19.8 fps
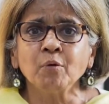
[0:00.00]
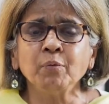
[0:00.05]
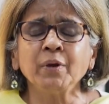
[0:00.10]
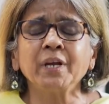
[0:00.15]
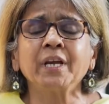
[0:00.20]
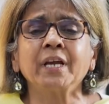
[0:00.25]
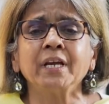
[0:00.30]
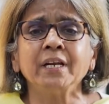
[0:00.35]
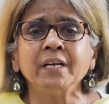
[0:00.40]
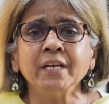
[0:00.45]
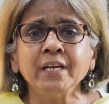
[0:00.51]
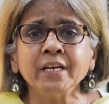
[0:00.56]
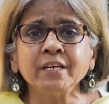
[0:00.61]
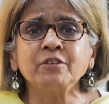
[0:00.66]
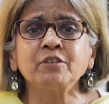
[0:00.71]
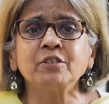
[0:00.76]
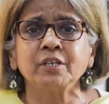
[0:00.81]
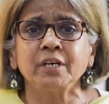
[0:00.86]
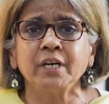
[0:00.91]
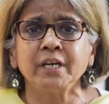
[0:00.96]
we can
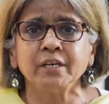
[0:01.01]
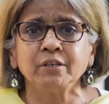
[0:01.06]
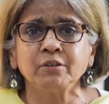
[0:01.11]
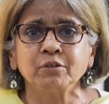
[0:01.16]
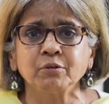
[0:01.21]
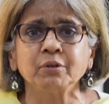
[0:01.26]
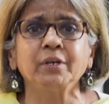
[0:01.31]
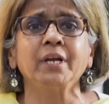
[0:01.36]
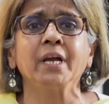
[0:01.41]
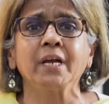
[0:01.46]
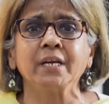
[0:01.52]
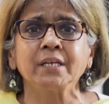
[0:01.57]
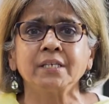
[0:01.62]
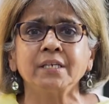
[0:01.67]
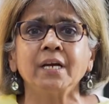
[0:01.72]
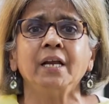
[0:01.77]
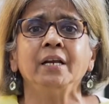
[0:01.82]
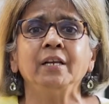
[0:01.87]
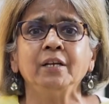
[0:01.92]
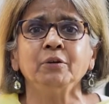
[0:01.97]
literally today
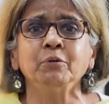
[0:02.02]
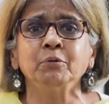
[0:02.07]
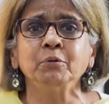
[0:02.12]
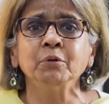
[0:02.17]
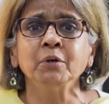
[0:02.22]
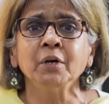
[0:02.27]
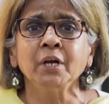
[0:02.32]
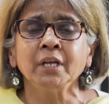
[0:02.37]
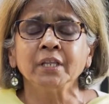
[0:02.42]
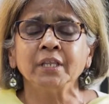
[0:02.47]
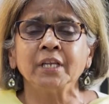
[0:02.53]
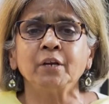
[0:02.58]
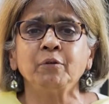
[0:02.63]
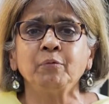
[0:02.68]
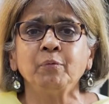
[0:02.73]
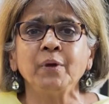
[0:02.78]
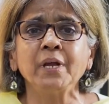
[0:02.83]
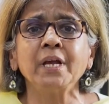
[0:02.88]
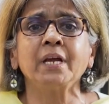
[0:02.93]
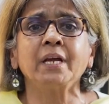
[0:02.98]
tell you
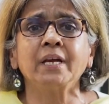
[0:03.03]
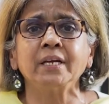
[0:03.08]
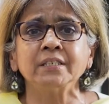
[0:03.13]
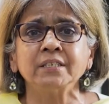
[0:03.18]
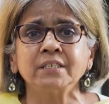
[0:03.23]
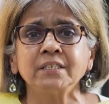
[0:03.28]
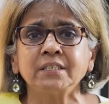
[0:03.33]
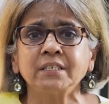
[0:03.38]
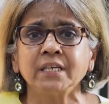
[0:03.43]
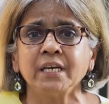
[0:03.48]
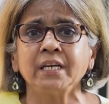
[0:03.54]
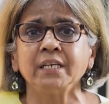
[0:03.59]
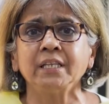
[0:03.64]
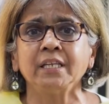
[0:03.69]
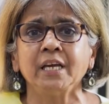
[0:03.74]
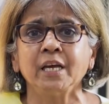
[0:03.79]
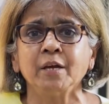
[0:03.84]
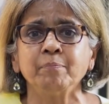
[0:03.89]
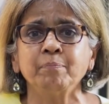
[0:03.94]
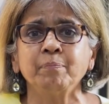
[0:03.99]
that we can see
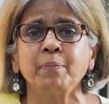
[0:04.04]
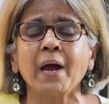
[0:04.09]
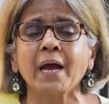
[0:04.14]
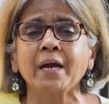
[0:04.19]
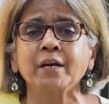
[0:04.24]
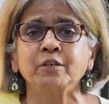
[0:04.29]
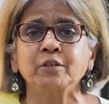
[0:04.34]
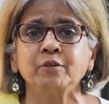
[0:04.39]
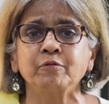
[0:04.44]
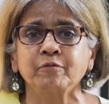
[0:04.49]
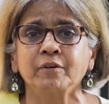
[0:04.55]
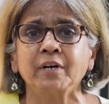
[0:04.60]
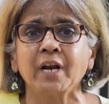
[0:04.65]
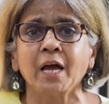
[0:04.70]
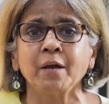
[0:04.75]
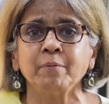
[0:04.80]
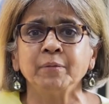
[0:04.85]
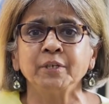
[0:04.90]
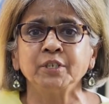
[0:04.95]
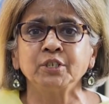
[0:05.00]
the impact of
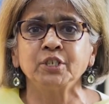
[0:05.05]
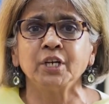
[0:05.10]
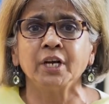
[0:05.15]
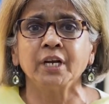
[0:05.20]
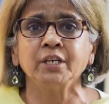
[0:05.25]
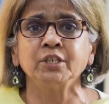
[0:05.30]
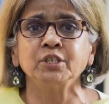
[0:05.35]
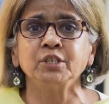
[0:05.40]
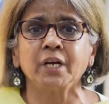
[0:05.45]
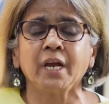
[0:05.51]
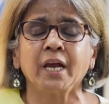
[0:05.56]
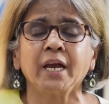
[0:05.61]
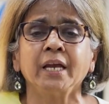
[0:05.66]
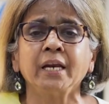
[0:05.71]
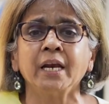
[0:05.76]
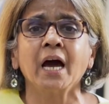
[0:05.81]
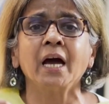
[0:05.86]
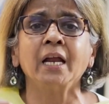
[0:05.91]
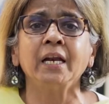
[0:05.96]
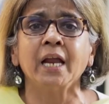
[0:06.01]
climate change
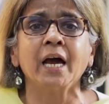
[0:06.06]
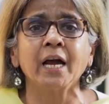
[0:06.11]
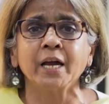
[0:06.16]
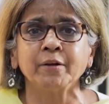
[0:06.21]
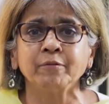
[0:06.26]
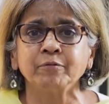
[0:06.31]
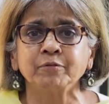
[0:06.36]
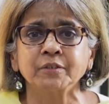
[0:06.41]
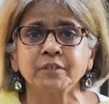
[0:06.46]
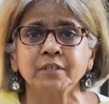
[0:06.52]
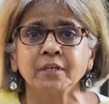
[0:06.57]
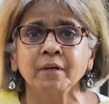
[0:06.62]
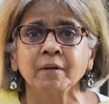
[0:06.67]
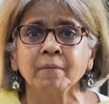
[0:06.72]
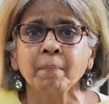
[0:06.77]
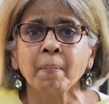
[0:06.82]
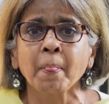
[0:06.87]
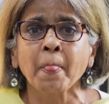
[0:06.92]
in our lives.